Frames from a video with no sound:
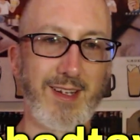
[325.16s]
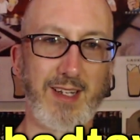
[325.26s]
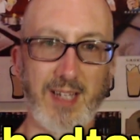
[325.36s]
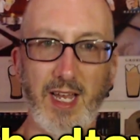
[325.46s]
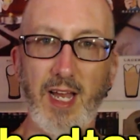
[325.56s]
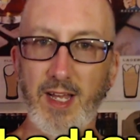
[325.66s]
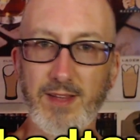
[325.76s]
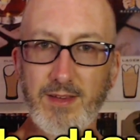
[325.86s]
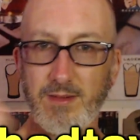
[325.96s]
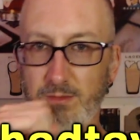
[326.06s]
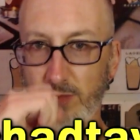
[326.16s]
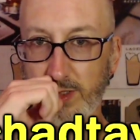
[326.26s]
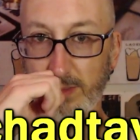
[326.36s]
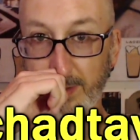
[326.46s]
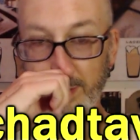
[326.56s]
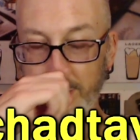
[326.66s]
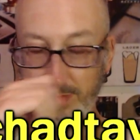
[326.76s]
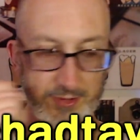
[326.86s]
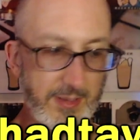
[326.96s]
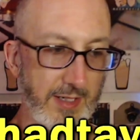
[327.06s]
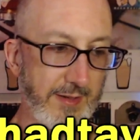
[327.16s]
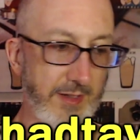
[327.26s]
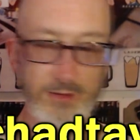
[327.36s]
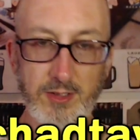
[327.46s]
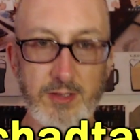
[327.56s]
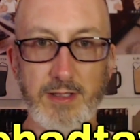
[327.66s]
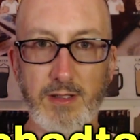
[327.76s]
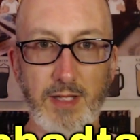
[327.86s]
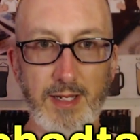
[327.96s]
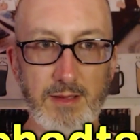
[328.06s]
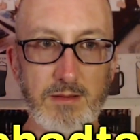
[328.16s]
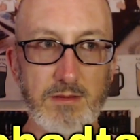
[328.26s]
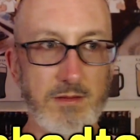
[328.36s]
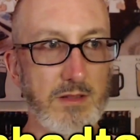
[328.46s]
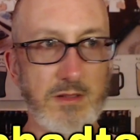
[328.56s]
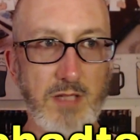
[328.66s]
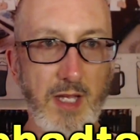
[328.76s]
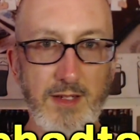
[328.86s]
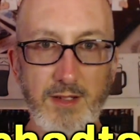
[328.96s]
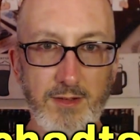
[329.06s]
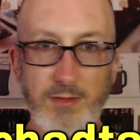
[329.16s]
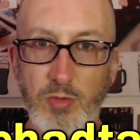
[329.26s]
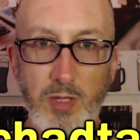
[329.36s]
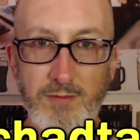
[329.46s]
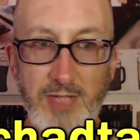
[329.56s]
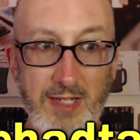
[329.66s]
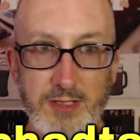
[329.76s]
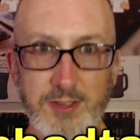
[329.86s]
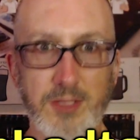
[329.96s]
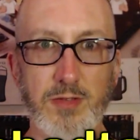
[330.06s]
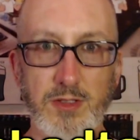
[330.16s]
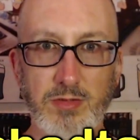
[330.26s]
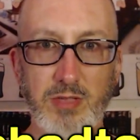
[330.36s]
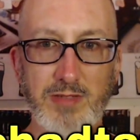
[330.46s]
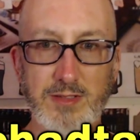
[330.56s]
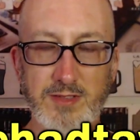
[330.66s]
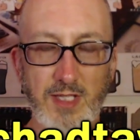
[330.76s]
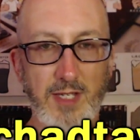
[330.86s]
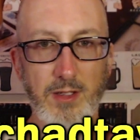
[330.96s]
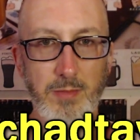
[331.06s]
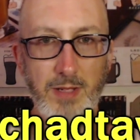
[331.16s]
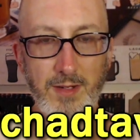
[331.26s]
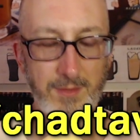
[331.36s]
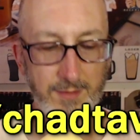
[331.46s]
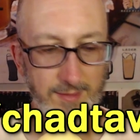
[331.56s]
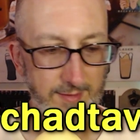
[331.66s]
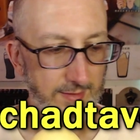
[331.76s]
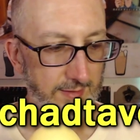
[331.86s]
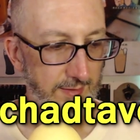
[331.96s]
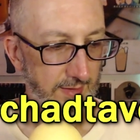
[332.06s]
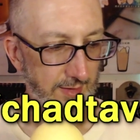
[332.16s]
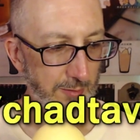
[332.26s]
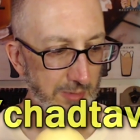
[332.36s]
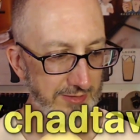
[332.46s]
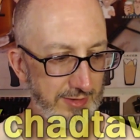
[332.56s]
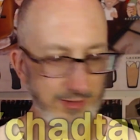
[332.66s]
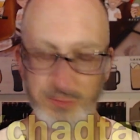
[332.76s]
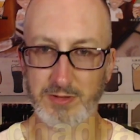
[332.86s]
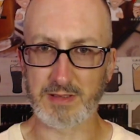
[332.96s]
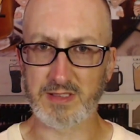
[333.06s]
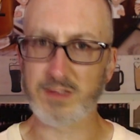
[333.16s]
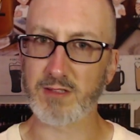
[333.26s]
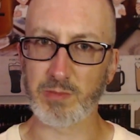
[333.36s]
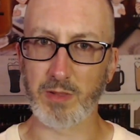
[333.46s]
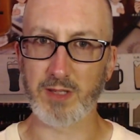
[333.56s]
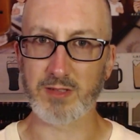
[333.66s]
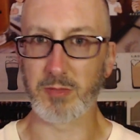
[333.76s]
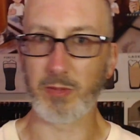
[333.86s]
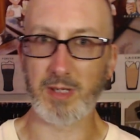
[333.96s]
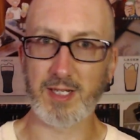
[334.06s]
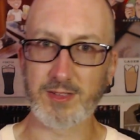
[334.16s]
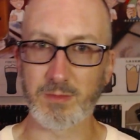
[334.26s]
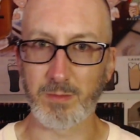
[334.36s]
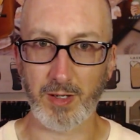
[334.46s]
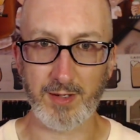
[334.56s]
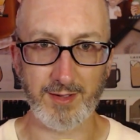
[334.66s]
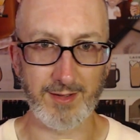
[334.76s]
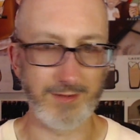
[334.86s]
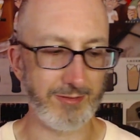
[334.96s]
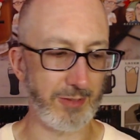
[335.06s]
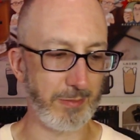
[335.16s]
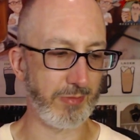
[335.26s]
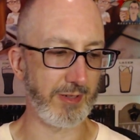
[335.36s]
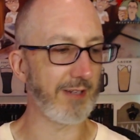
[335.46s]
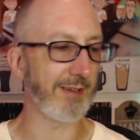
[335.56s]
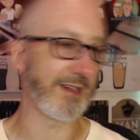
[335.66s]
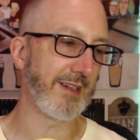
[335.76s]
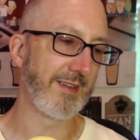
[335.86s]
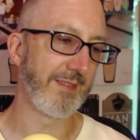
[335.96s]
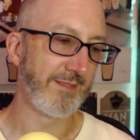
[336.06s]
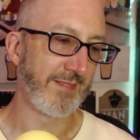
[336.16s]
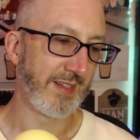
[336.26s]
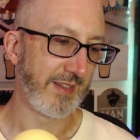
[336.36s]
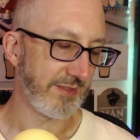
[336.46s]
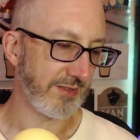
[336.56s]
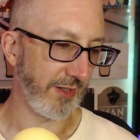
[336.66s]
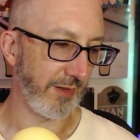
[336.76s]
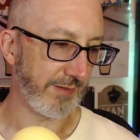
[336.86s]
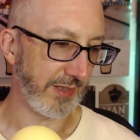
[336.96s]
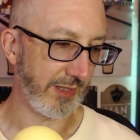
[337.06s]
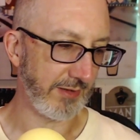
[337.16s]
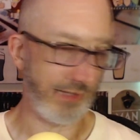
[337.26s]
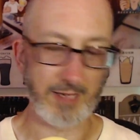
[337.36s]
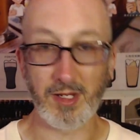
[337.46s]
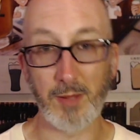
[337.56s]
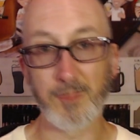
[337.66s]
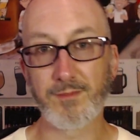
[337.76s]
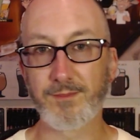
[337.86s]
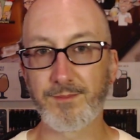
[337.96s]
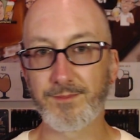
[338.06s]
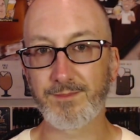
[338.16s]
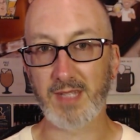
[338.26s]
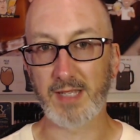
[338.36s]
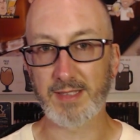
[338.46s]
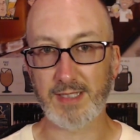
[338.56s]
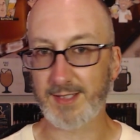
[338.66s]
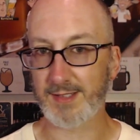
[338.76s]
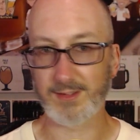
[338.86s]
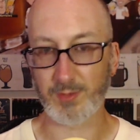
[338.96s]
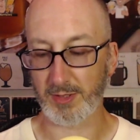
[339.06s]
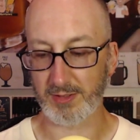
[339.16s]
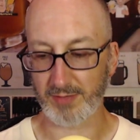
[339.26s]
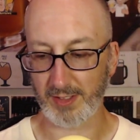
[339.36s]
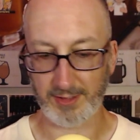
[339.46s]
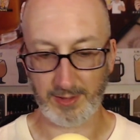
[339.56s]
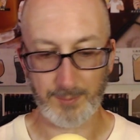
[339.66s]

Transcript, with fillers: at one of the beer stores around here. Usually they're like ten to twelve dollars just for a twelve ounce can or bottle. Um, when I saw this was only six bucks, I'm like, wow, that's a bargain for Prairie. So, you know, I grabbed it. I thought, I thought that was a pretty fair deal.